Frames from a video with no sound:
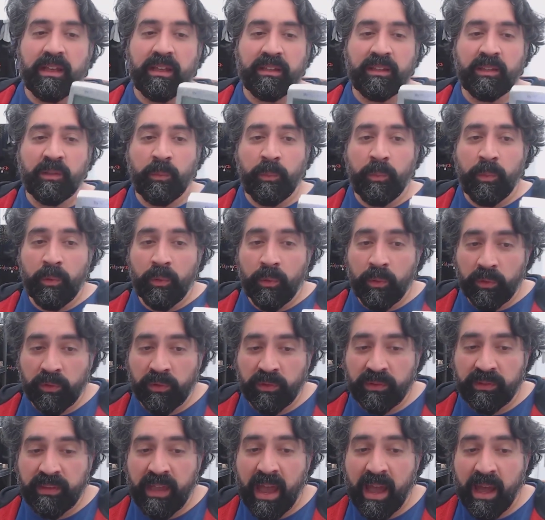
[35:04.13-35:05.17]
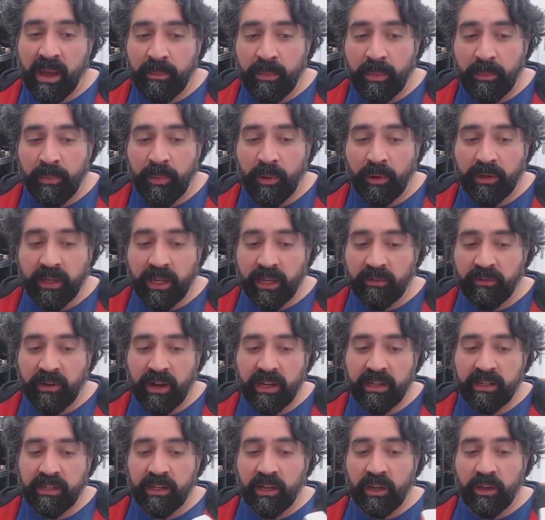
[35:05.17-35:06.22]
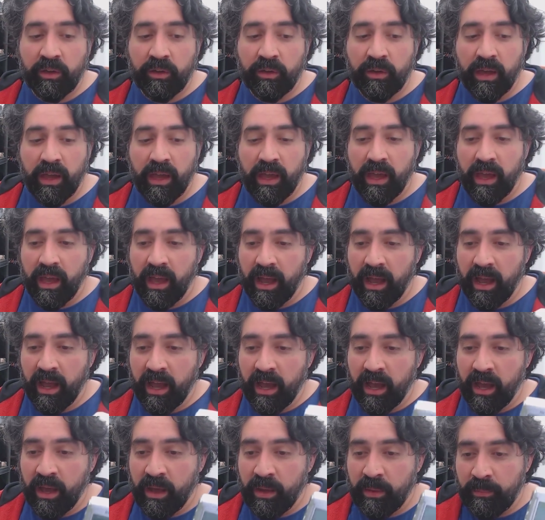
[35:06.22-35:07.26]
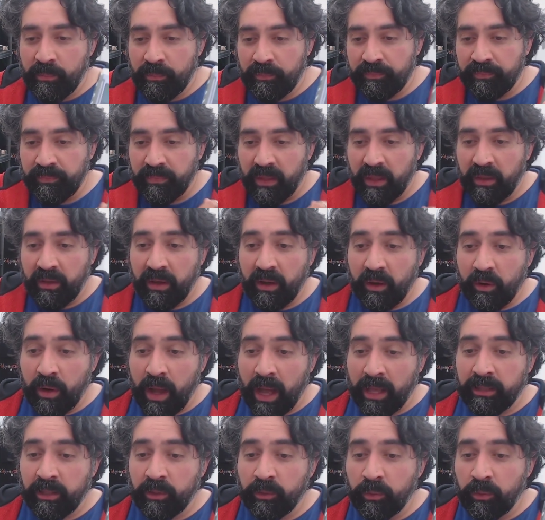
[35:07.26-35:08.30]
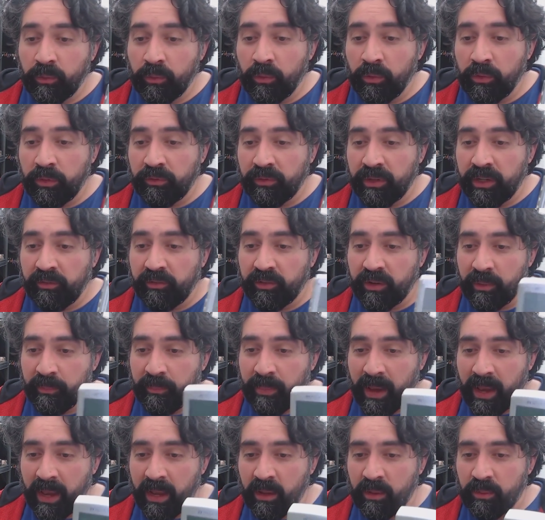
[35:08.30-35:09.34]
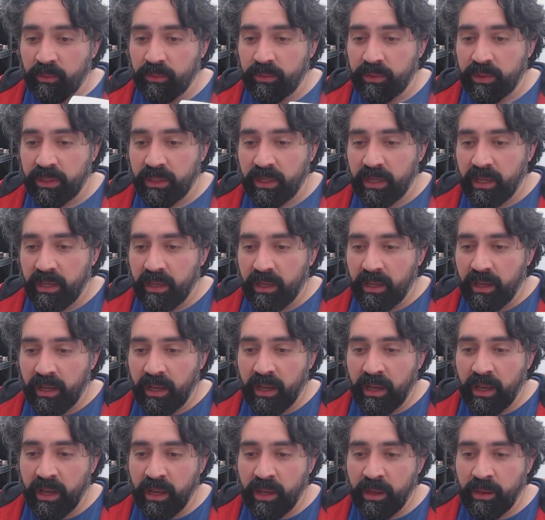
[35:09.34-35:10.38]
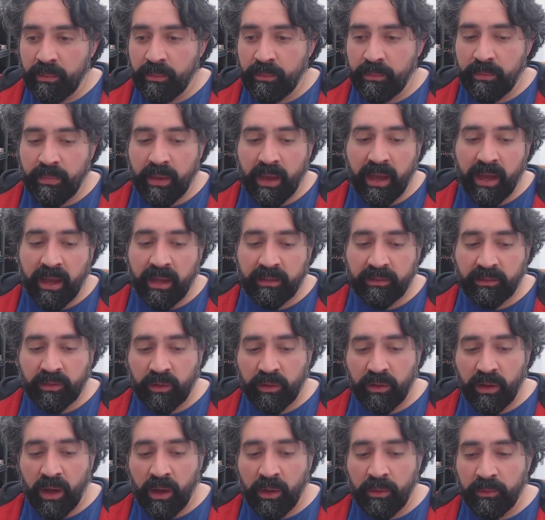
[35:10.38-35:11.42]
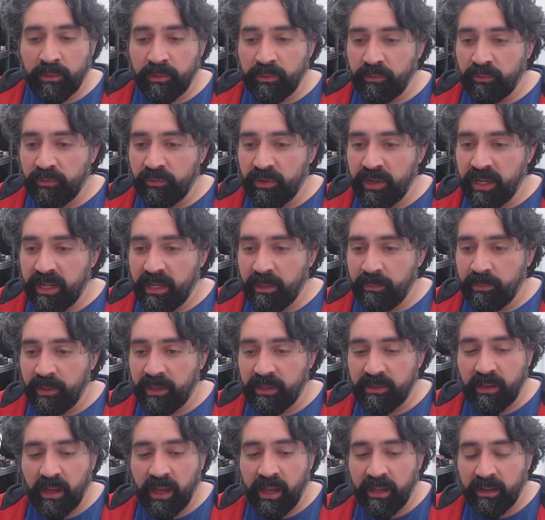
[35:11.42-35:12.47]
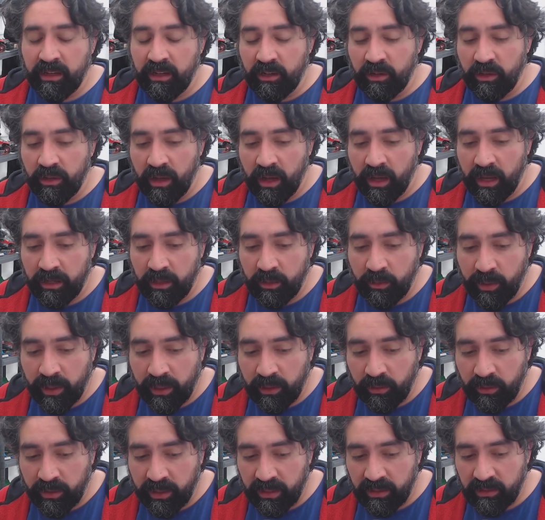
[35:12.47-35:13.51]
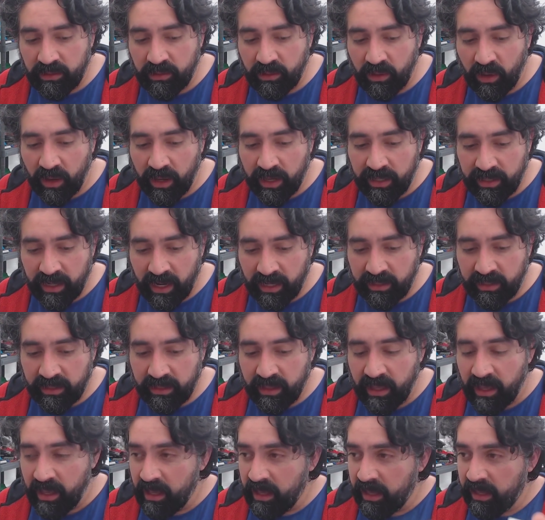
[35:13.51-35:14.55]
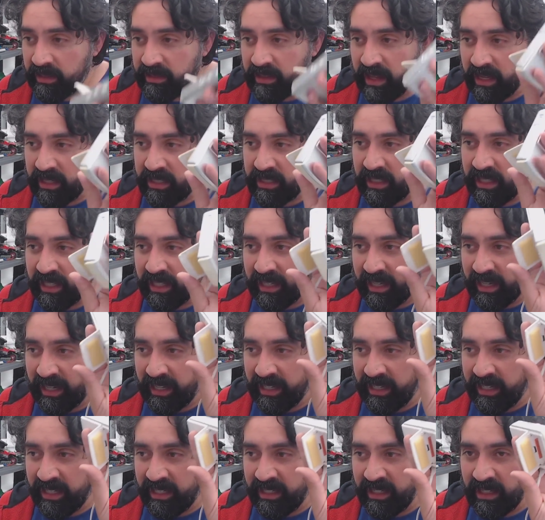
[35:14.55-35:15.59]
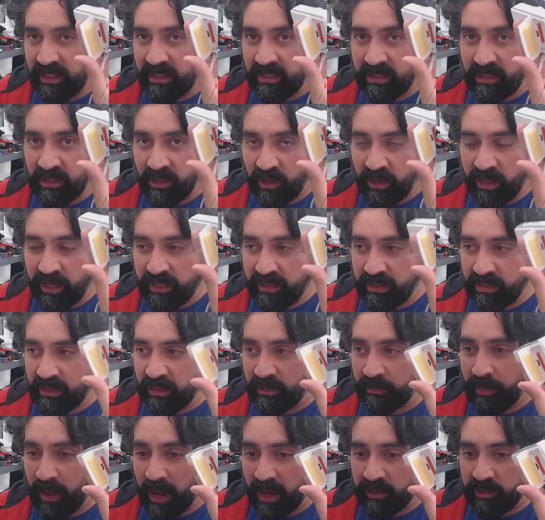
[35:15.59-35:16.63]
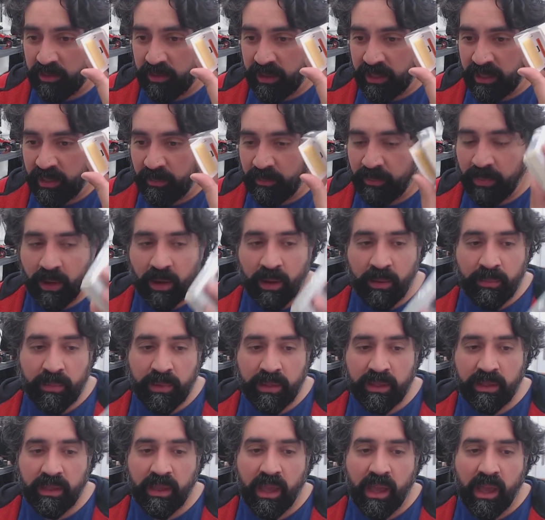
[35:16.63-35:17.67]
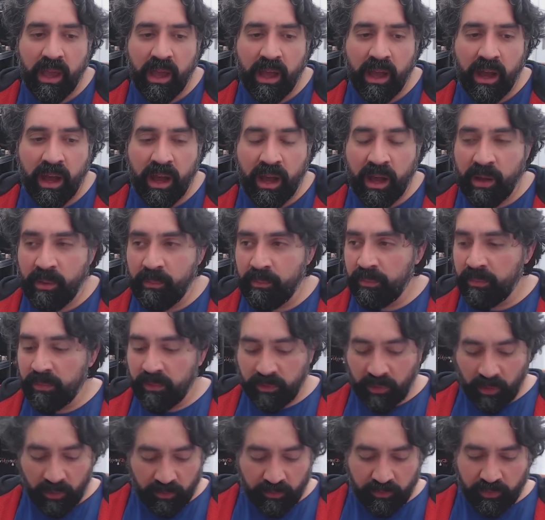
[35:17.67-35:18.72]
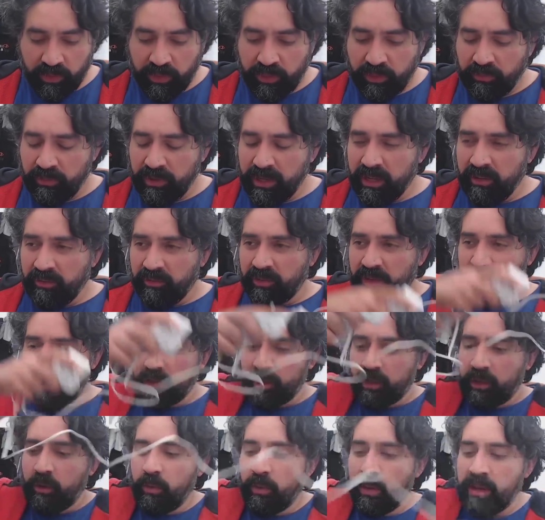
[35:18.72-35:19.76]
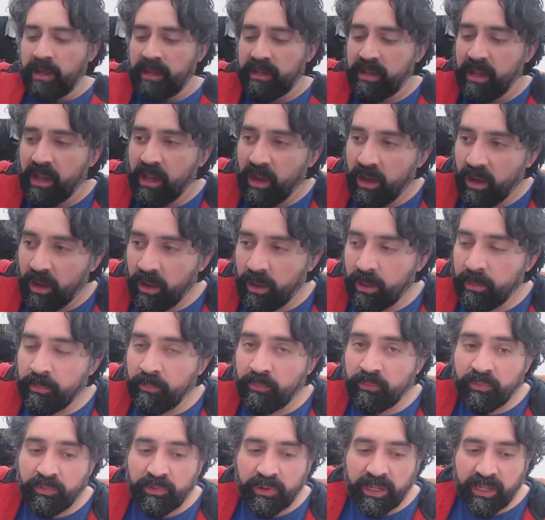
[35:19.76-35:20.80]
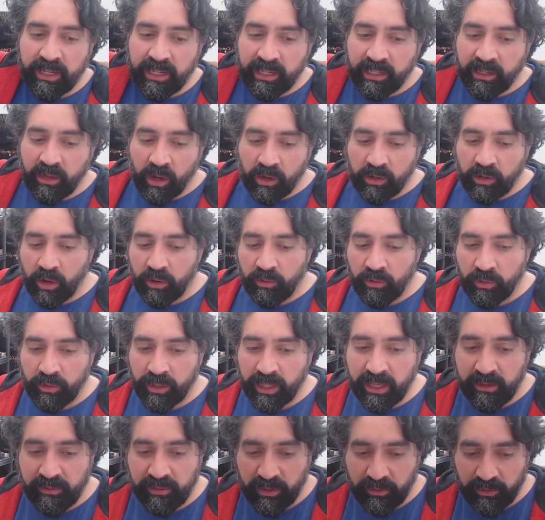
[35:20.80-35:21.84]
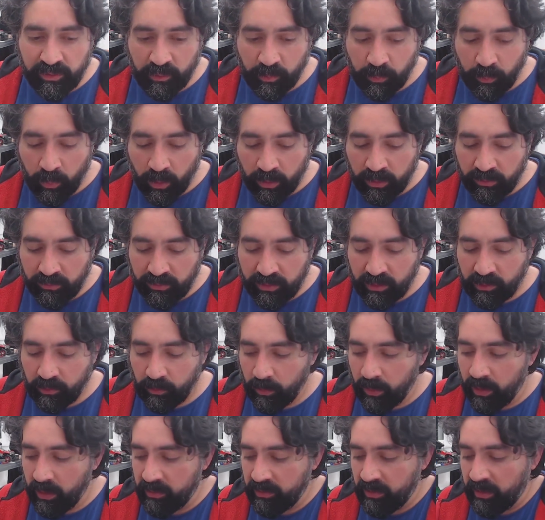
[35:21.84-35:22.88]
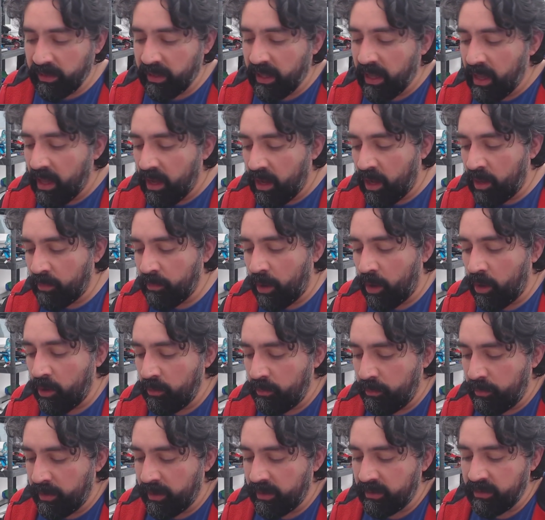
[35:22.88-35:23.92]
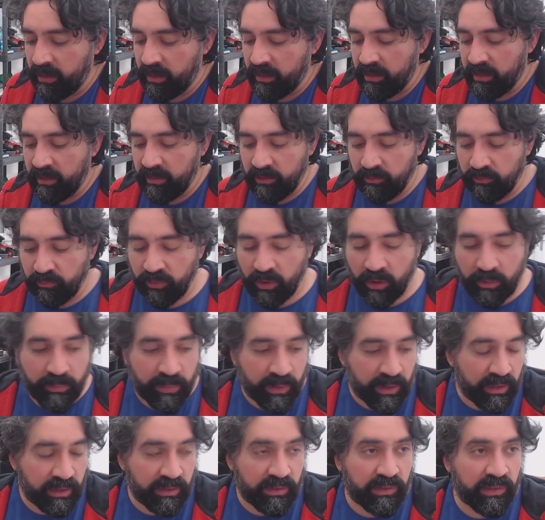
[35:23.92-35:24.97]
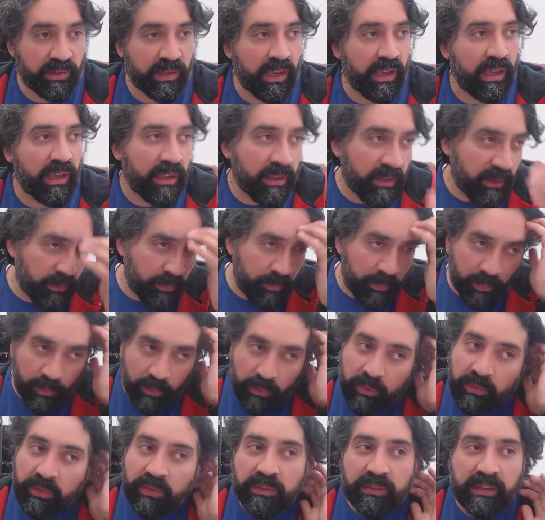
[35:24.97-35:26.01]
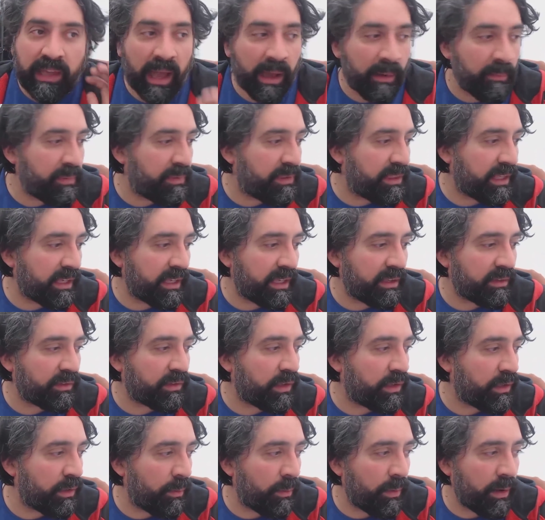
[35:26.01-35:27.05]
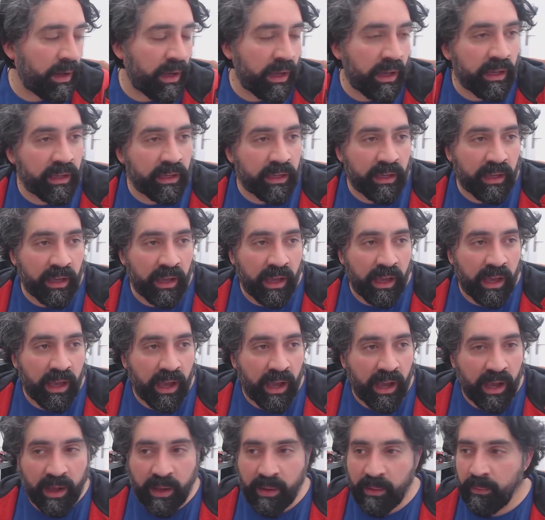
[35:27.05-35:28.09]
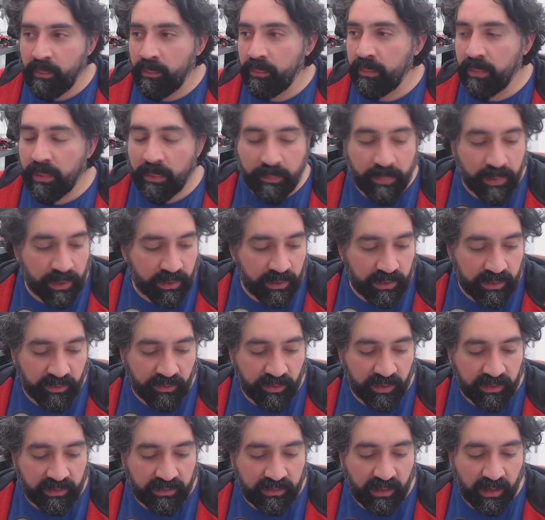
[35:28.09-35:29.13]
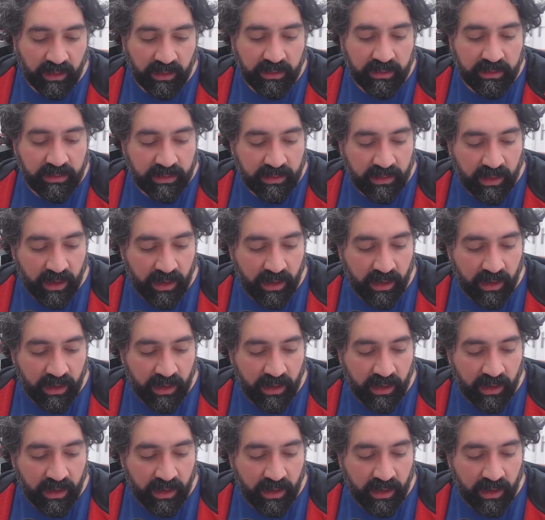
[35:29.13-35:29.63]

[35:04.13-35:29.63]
Sports DAB pocket radio, and this was all three for £1. So I was really pleased. I had a quick look inside, and it's actually clean inside the battery compartment. So for £3 I really can't go wrong. Even if just one of these works, like I'm hoping that this Roberts Sports DAB thing is gonna work. Because if it does,